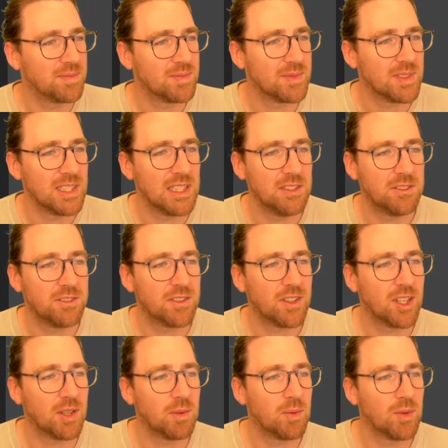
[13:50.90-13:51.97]
If
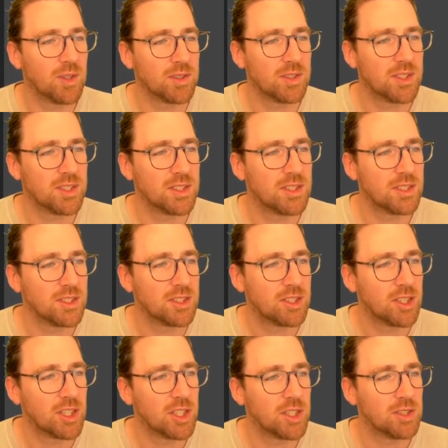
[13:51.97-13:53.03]
I wanted
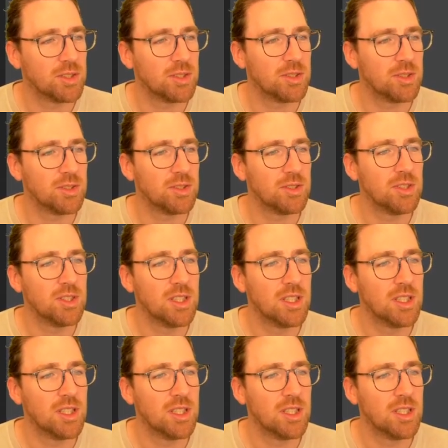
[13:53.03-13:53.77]
to